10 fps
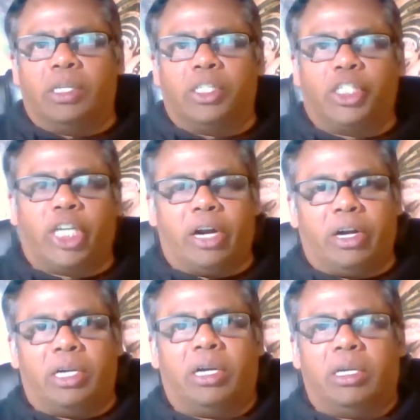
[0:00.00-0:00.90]

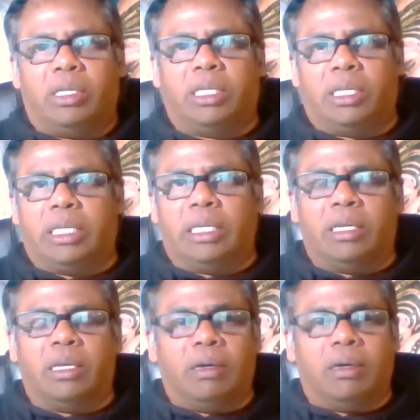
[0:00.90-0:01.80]
share
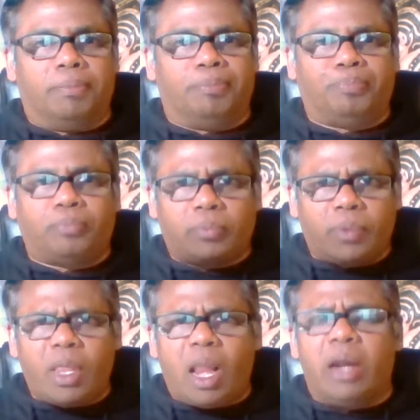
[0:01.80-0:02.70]
certain
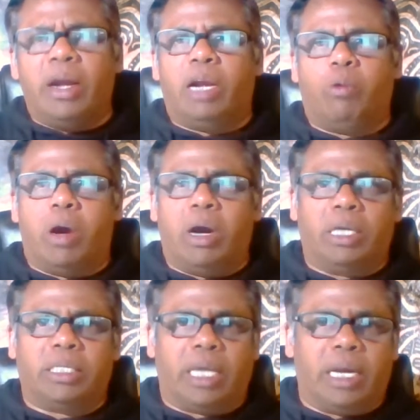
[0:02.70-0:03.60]

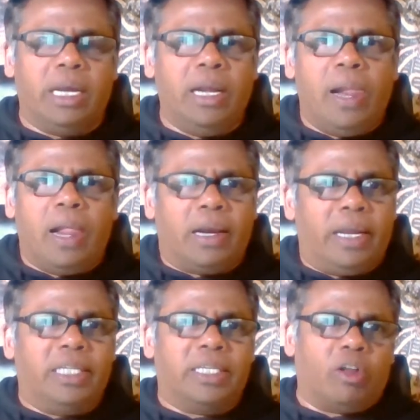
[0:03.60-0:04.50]
networks and
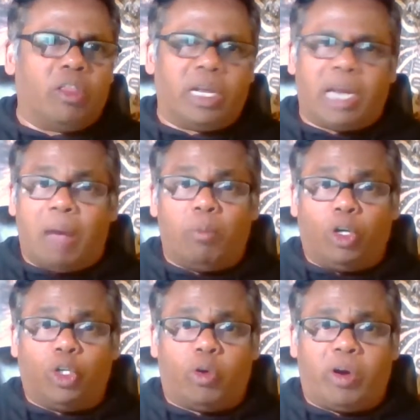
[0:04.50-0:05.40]
leads and all that. I'm
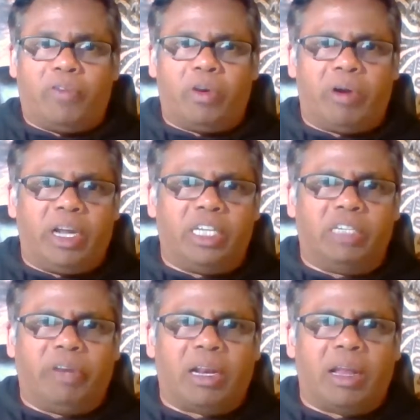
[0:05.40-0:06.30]
not sure if you're an
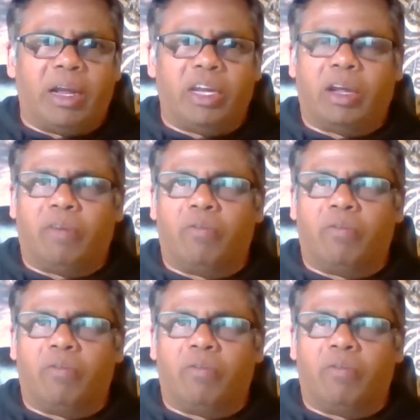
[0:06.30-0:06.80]
AGV client. You have